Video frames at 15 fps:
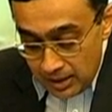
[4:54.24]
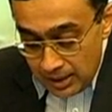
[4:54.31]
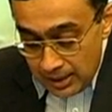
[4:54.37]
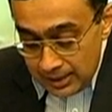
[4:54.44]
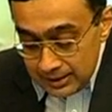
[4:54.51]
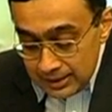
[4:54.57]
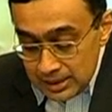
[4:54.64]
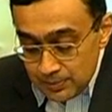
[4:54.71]

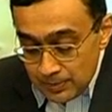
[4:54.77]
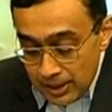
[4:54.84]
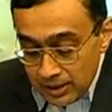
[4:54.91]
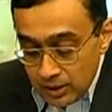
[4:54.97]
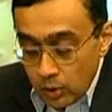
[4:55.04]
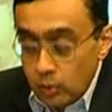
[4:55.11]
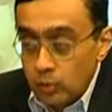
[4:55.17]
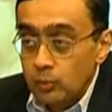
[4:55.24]
In this
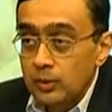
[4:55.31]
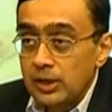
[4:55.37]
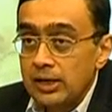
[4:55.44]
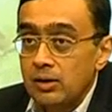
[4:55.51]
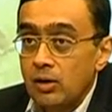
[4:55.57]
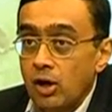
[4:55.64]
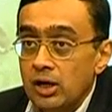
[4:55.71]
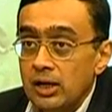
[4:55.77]
background, we had
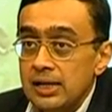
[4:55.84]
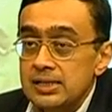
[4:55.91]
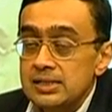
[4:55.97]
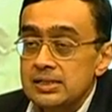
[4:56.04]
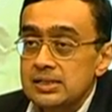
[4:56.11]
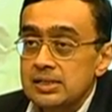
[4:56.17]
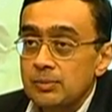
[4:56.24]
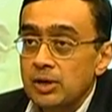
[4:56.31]
organized
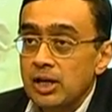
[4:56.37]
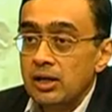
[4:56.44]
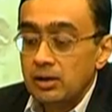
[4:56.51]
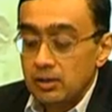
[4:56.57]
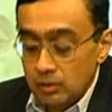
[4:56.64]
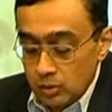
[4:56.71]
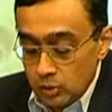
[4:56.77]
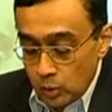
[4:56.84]
this seminar
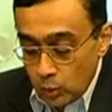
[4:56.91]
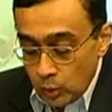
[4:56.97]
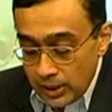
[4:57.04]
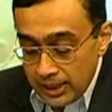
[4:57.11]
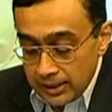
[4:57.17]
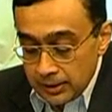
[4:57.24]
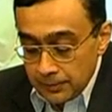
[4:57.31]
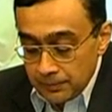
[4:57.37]
to look
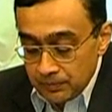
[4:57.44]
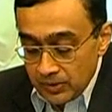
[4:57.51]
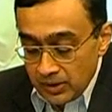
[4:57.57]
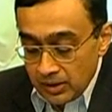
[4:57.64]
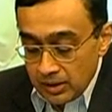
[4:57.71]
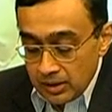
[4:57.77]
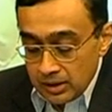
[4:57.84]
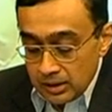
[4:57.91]
at
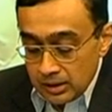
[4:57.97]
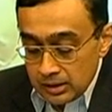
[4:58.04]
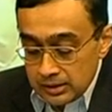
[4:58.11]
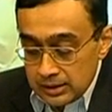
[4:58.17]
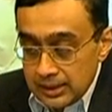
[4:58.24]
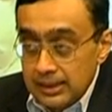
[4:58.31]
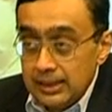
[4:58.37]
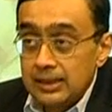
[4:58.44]

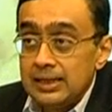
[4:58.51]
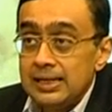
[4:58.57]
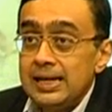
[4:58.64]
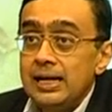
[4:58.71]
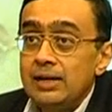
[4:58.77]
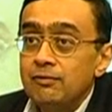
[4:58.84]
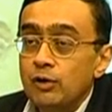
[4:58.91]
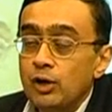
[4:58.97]
the
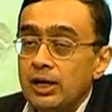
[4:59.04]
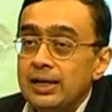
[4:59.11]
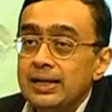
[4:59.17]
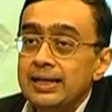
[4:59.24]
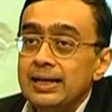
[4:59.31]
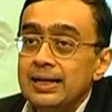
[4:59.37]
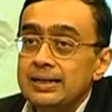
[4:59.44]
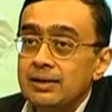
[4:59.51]
need for
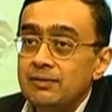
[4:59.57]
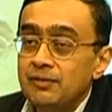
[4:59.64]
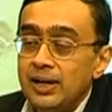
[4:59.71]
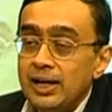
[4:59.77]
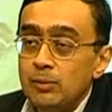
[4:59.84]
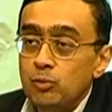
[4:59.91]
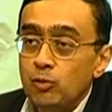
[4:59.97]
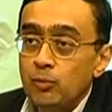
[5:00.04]
integrated
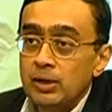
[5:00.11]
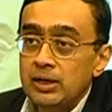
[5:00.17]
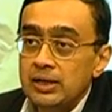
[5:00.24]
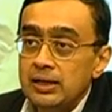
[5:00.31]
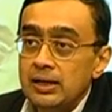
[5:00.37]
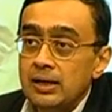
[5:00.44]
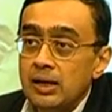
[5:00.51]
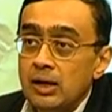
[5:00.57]
freight movement
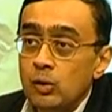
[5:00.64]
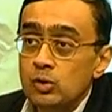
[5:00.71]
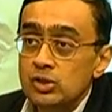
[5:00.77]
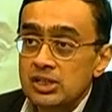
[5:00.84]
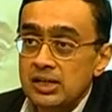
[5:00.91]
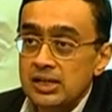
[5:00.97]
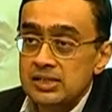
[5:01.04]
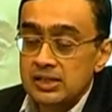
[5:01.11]
in and around
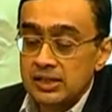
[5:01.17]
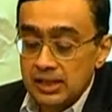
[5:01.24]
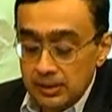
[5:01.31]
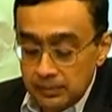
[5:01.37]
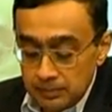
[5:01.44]
Chennai city,